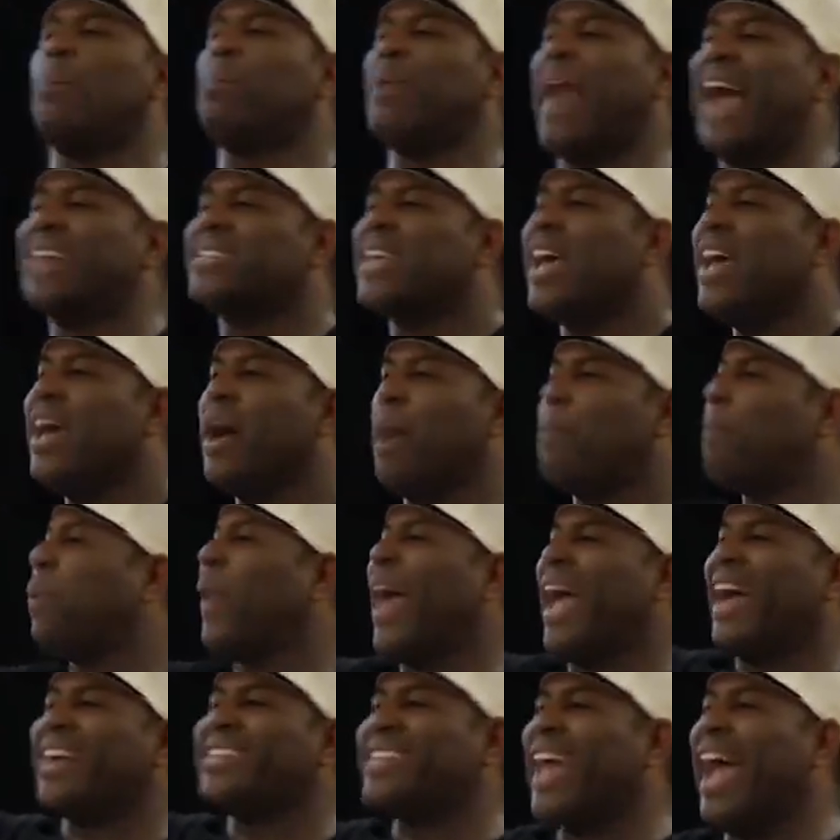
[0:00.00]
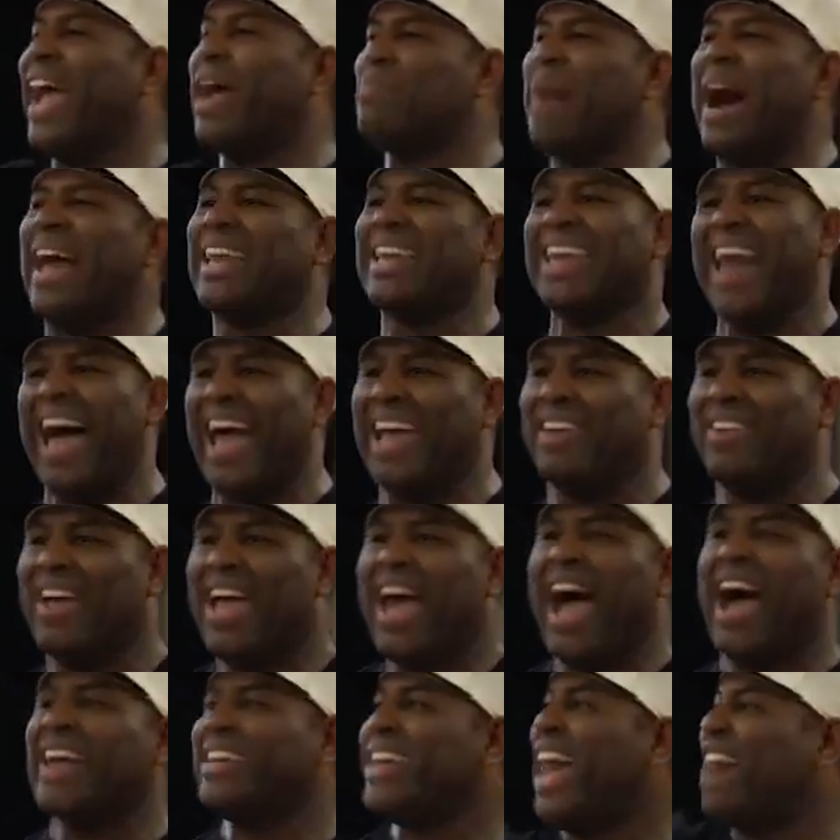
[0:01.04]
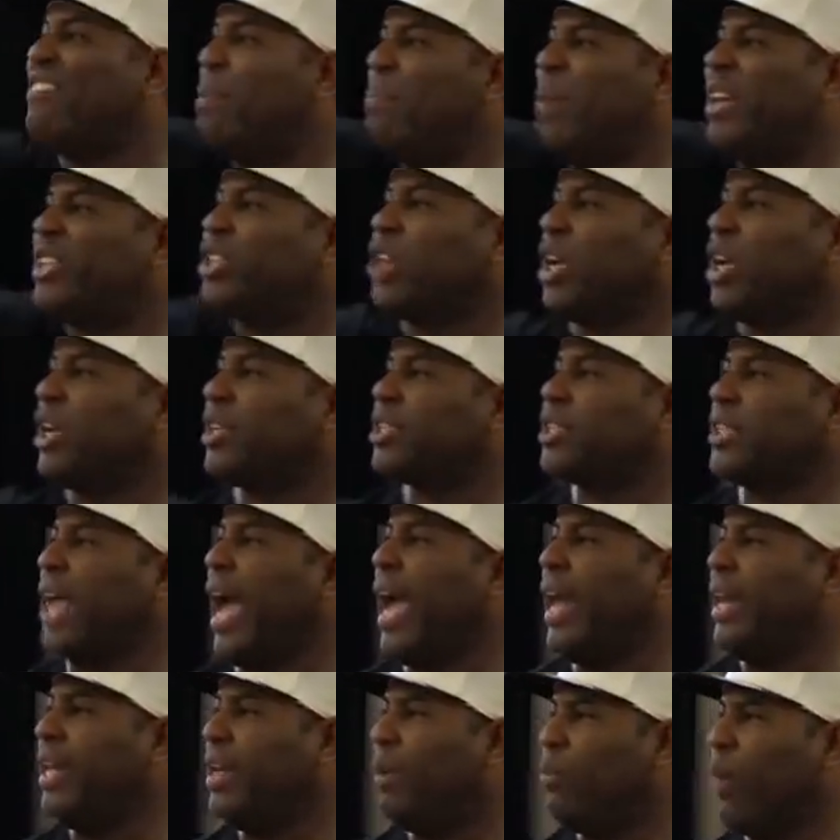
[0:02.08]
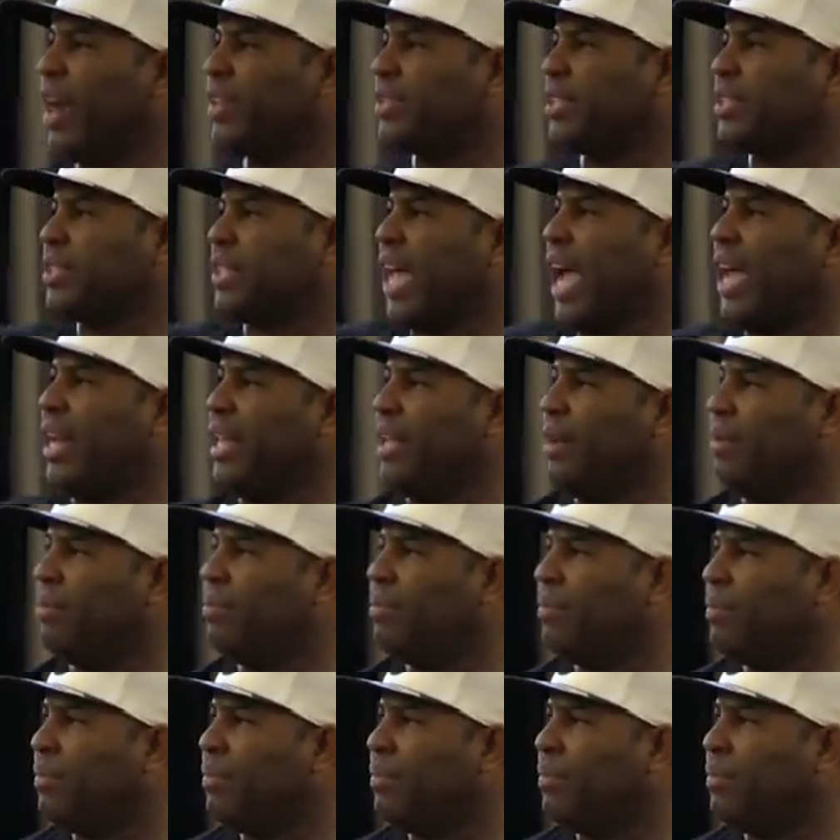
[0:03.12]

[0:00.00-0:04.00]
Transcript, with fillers: All Blacks play a day in my life. I've never been to the stadium. Where's the stadium?